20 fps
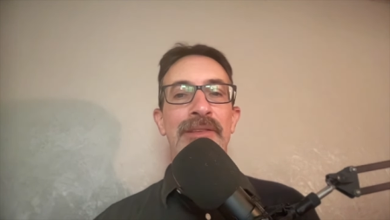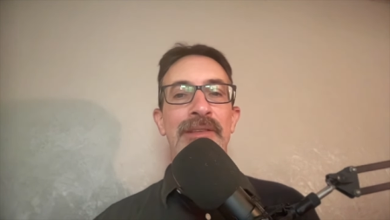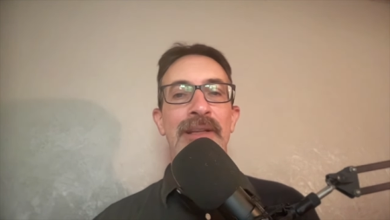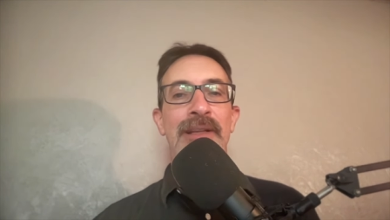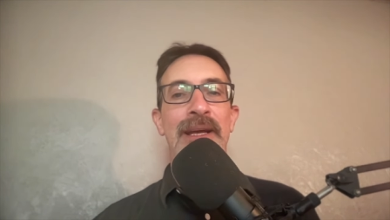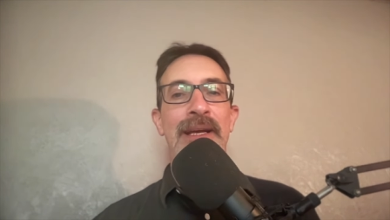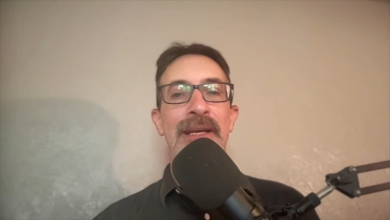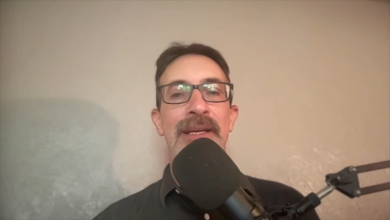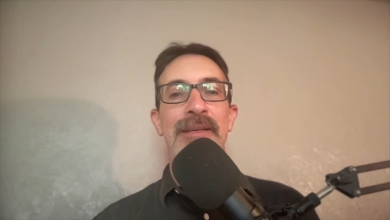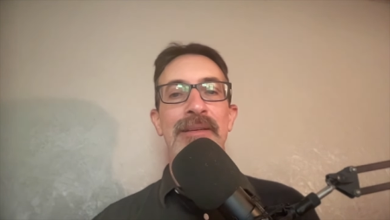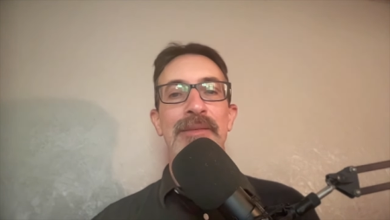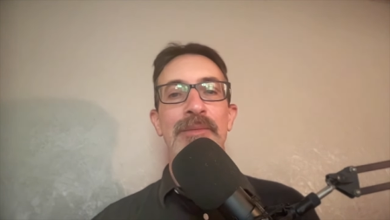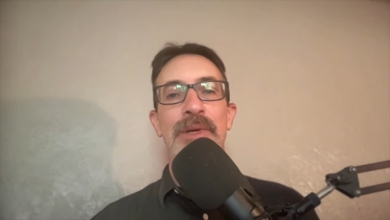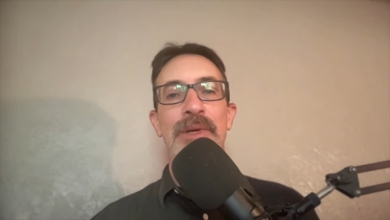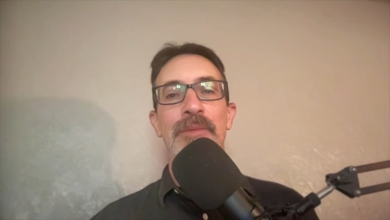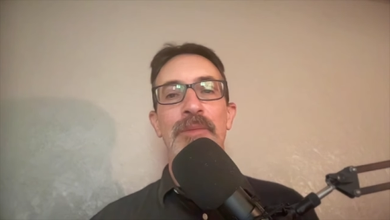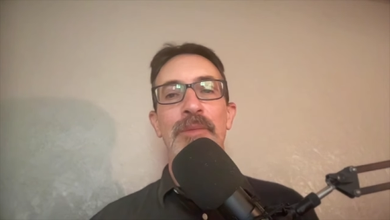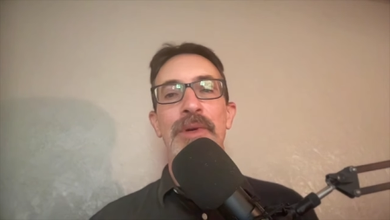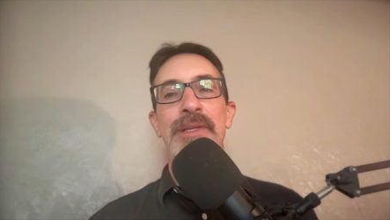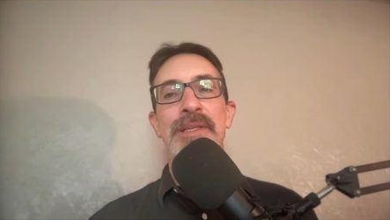Like,
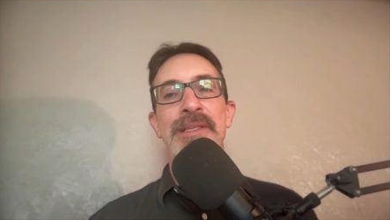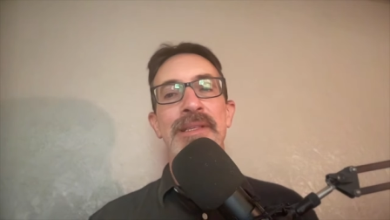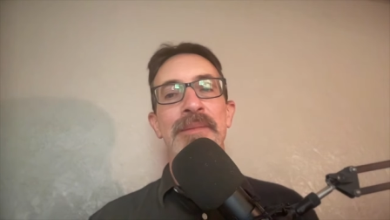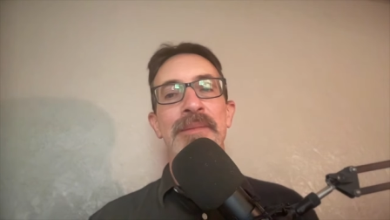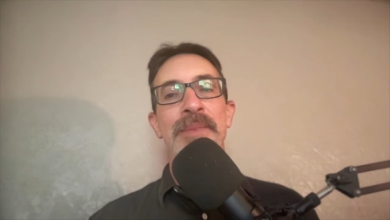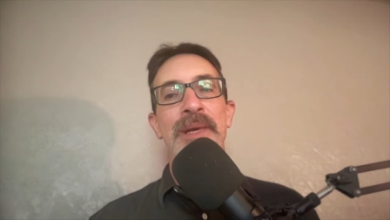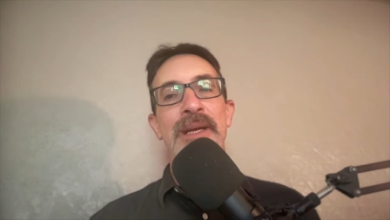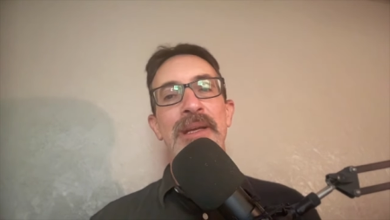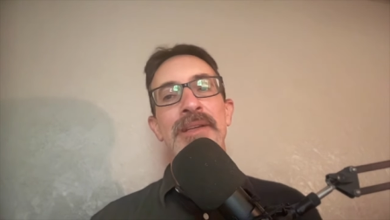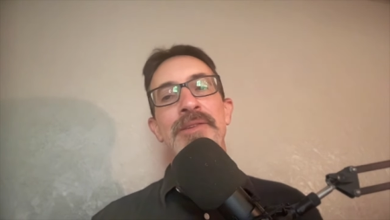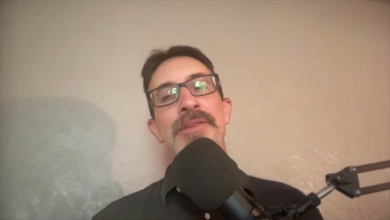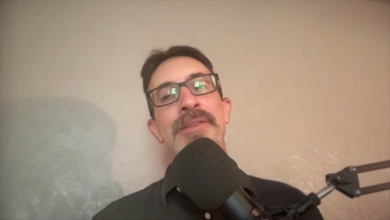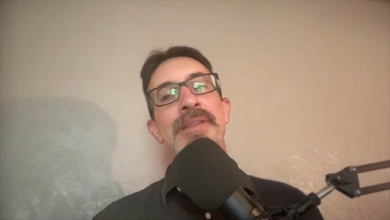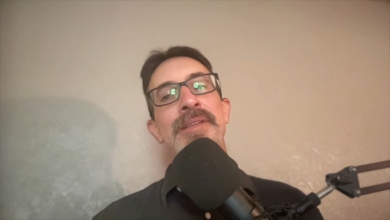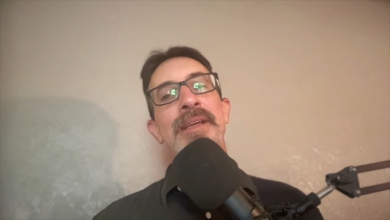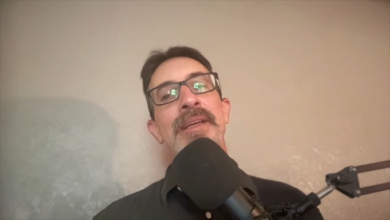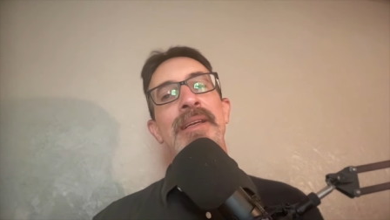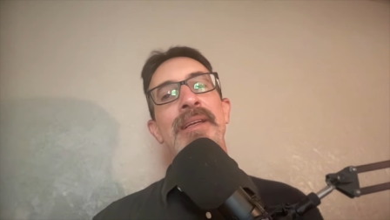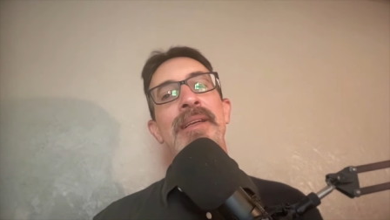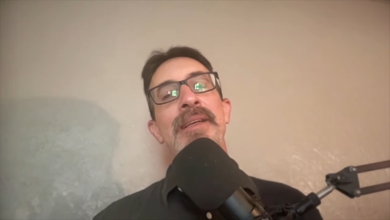what what's some
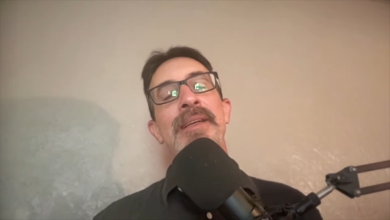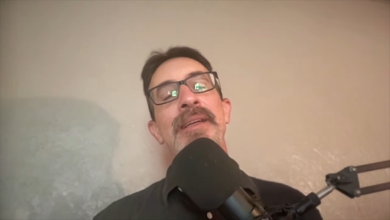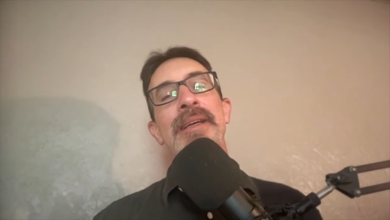interesting